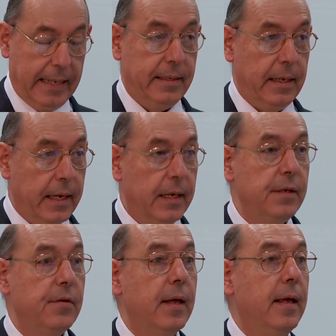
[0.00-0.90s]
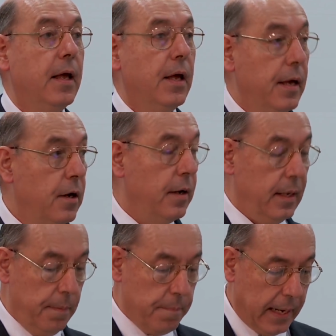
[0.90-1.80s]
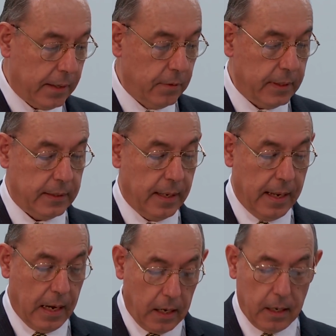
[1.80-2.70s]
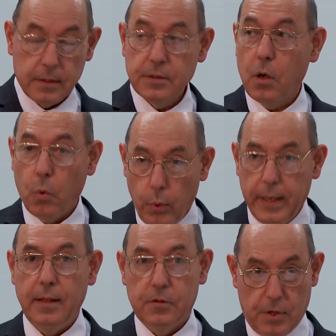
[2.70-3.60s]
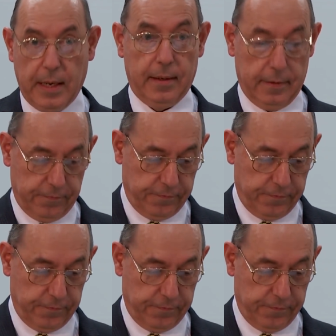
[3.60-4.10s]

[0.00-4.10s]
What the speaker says: at the end, her immaculate heart will triumph.